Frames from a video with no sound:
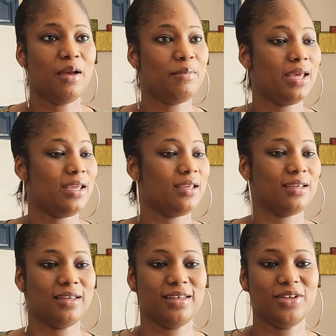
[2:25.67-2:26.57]
I'm like,
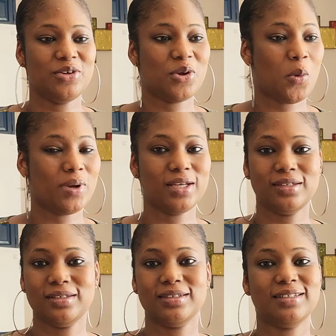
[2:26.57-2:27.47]
you know what?
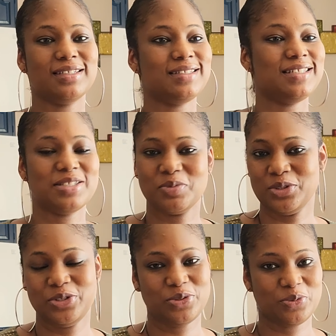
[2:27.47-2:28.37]
This
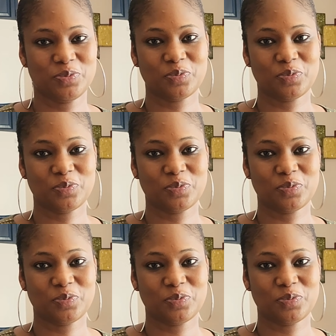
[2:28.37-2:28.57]
will do.